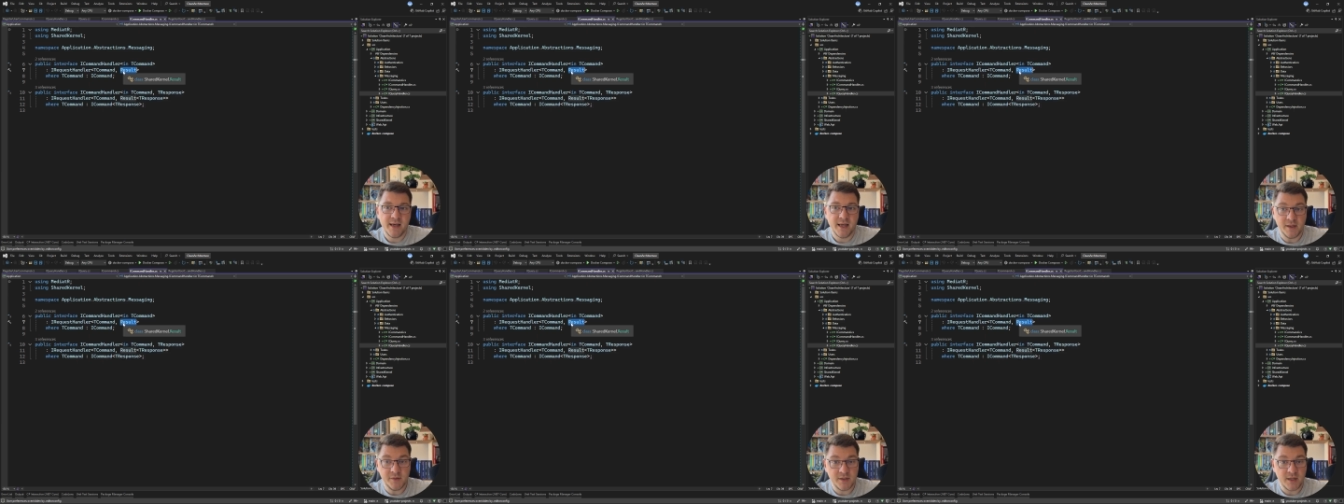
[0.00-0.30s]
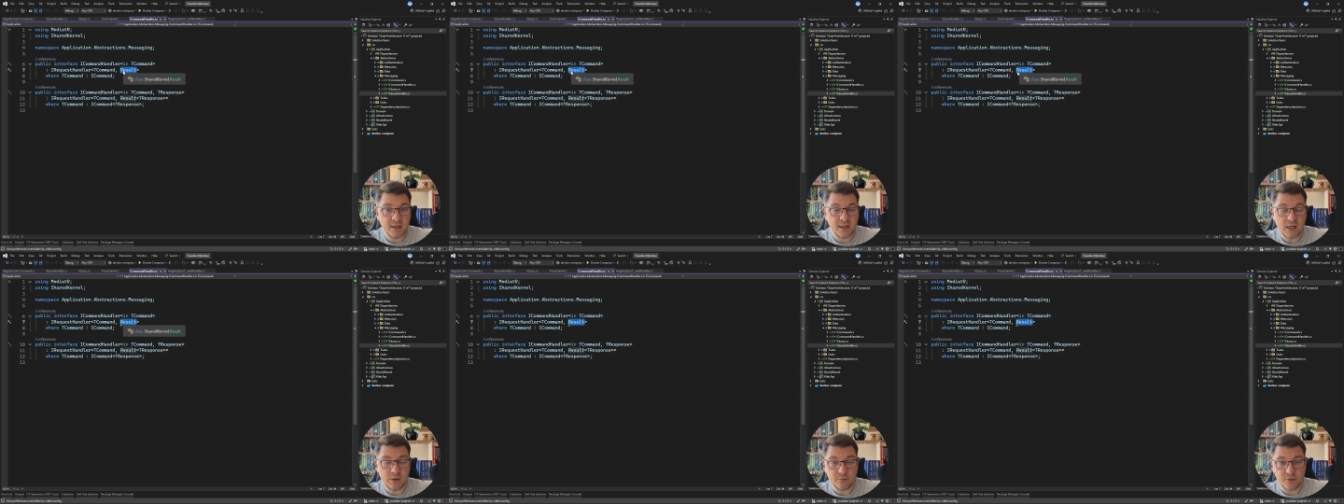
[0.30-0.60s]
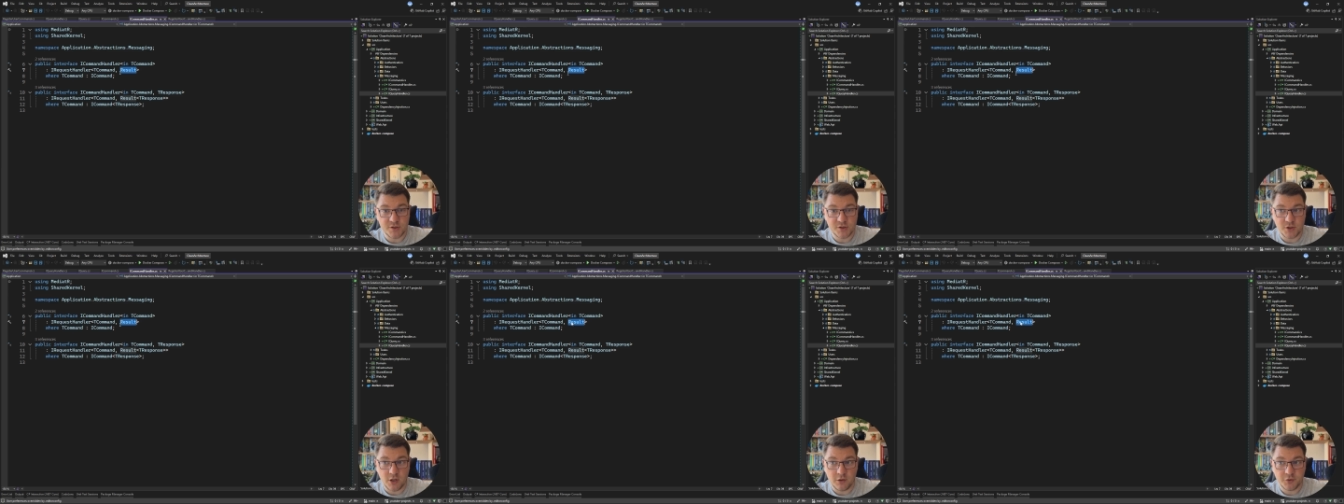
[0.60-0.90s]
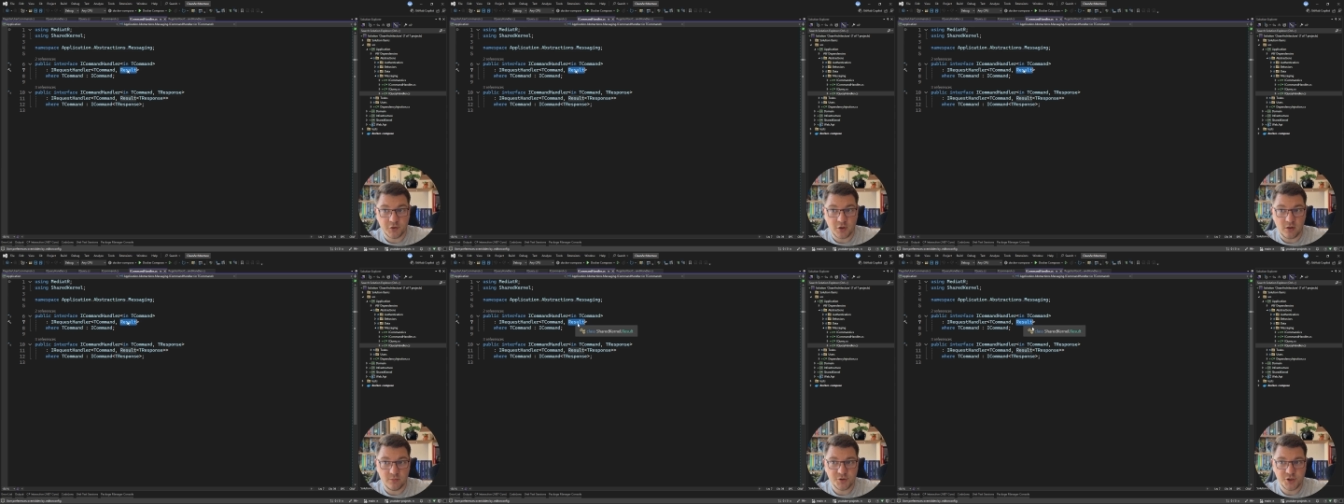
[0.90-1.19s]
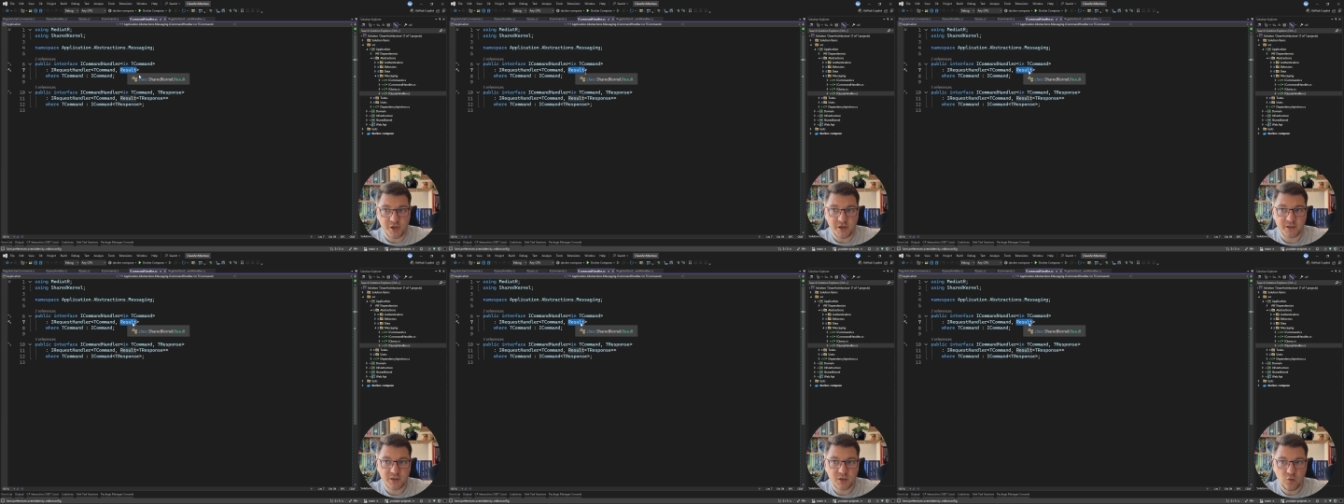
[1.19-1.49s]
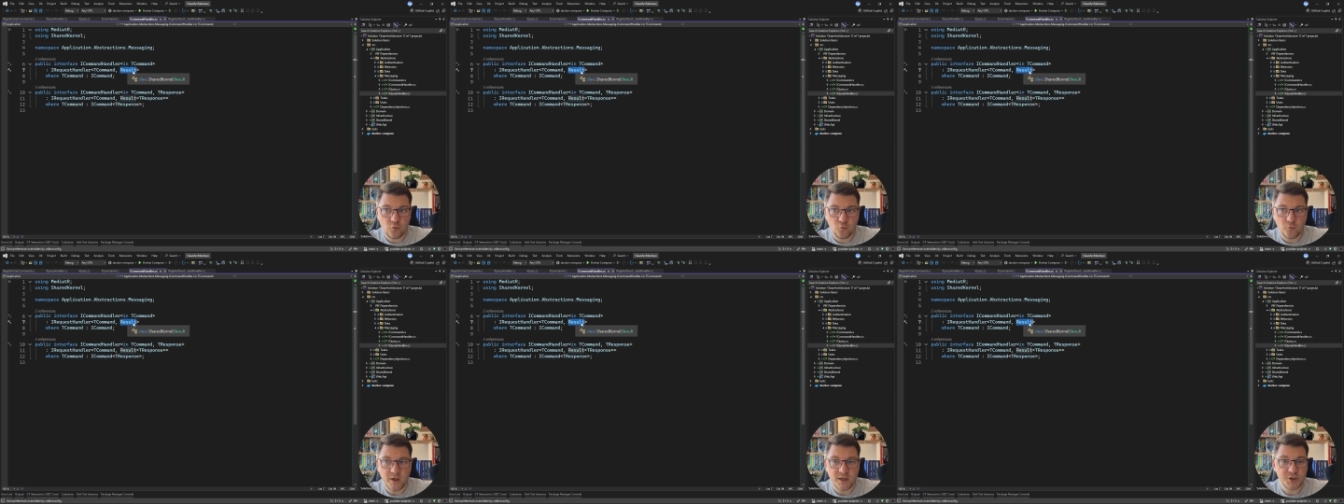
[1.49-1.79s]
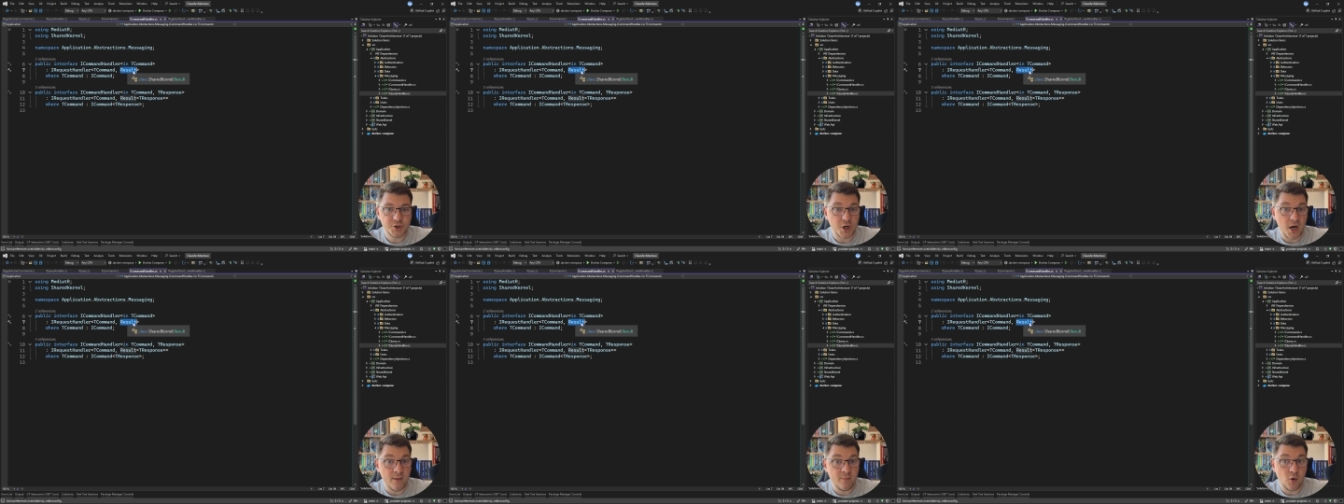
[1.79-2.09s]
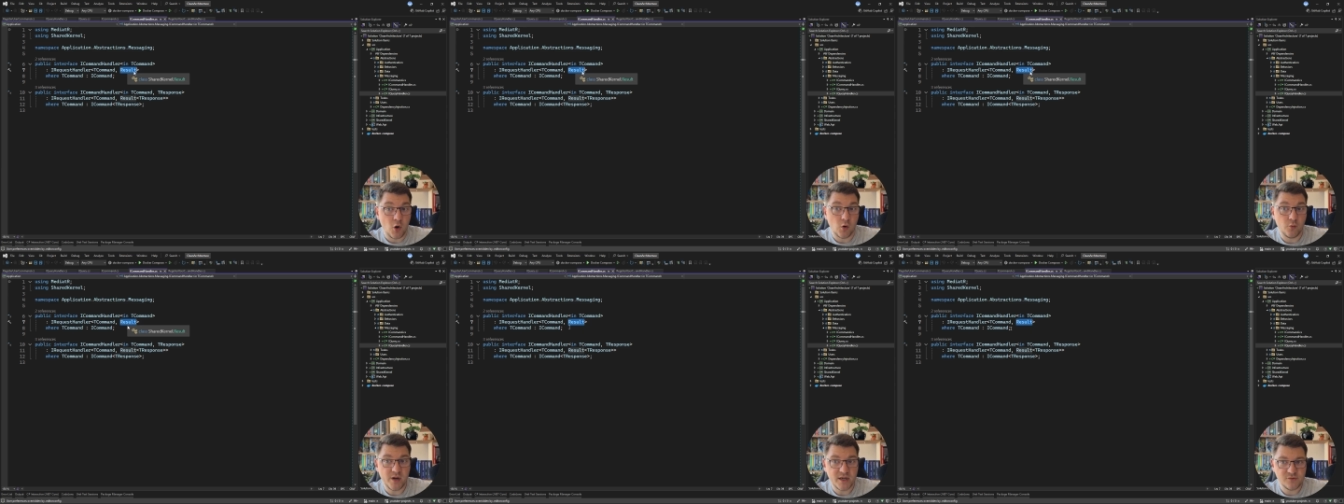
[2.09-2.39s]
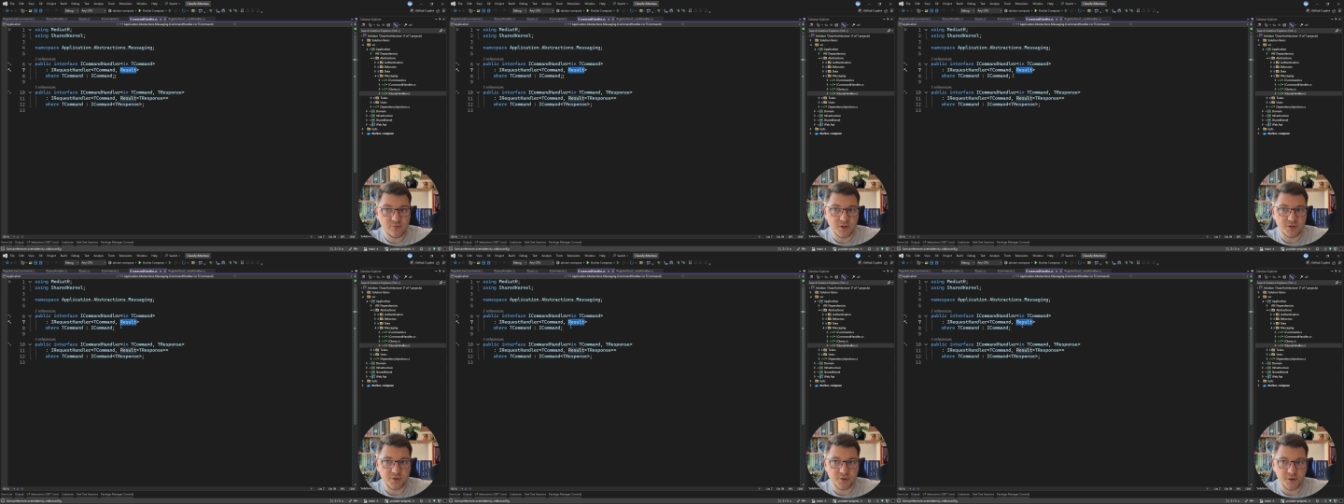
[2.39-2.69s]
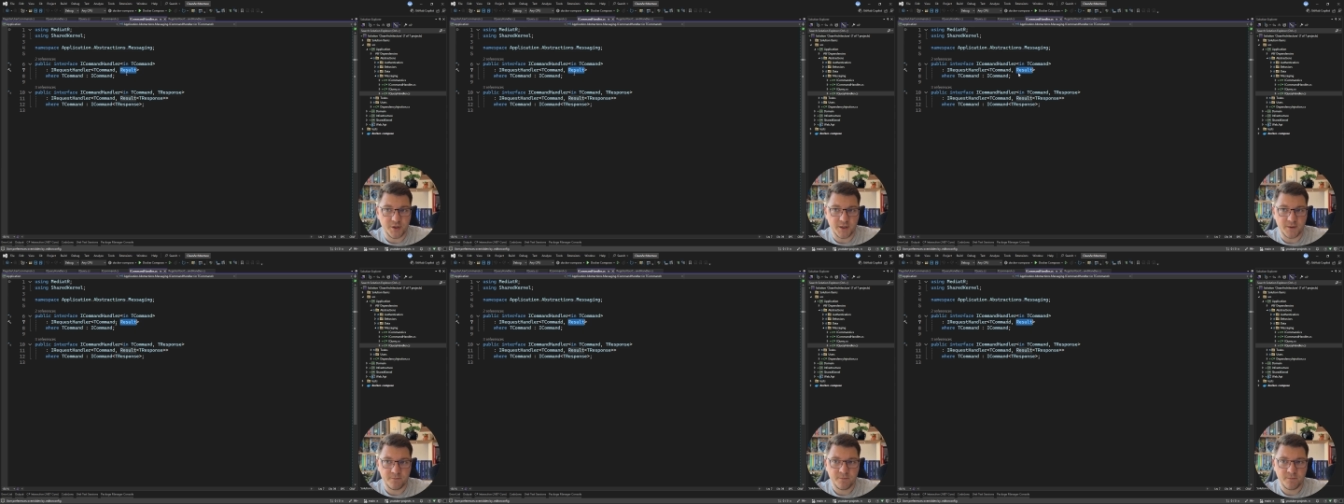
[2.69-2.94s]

and then a result object, which I'm always returning.